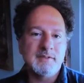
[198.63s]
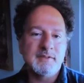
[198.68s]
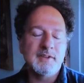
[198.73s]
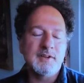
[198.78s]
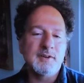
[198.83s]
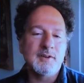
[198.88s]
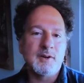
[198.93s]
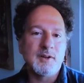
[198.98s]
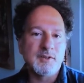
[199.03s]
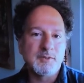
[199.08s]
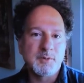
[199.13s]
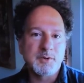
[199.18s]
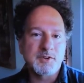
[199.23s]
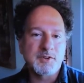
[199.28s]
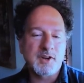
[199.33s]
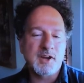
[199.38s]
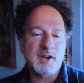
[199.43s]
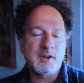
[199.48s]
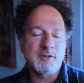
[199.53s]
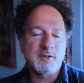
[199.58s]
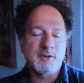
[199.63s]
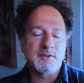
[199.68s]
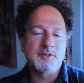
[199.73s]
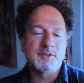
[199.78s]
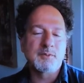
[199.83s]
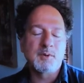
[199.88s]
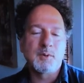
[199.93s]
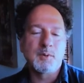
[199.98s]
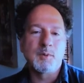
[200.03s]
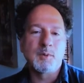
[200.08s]
all of which are outgrowths of
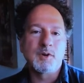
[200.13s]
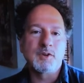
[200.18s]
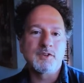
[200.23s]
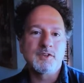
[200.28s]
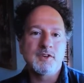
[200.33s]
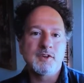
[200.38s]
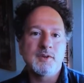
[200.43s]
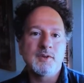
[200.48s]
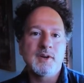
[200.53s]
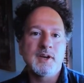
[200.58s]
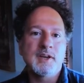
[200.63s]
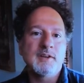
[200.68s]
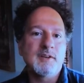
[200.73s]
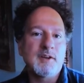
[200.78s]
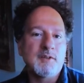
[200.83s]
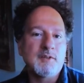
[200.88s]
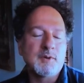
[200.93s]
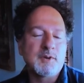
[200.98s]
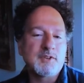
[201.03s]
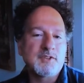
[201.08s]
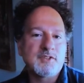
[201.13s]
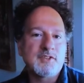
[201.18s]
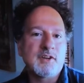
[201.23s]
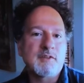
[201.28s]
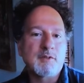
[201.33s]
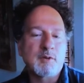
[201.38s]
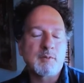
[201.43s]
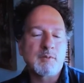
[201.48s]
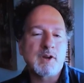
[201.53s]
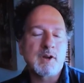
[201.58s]
World War II, and of which
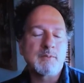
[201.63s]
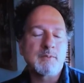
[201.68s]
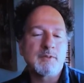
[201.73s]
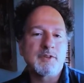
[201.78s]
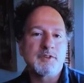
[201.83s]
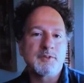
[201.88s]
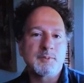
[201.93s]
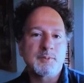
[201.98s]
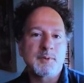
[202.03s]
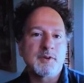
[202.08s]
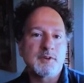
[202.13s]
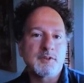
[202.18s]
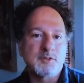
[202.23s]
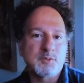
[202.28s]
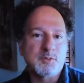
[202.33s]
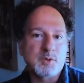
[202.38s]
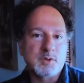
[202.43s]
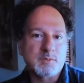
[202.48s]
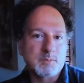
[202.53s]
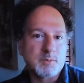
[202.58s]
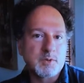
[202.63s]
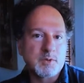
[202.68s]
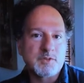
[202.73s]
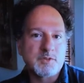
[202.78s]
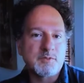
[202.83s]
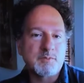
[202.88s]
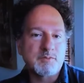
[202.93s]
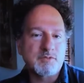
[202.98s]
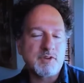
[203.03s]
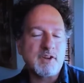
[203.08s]
several Brown Brothers partners were sort
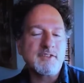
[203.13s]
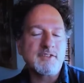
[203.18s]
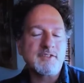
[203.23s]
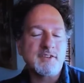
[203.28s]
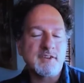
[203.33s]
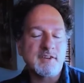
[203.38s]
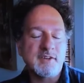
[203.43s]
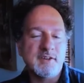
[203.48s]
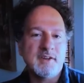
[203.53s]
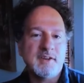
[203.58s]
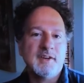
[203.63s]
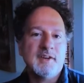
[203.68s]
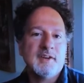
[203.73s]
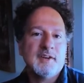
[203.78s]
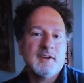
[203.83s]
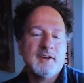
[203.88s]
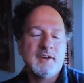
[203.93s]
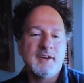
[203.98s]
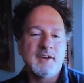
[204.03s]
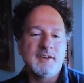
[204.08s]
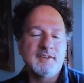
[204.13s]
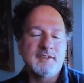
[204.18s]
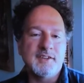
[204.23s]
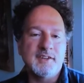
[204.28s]
of present, as Dean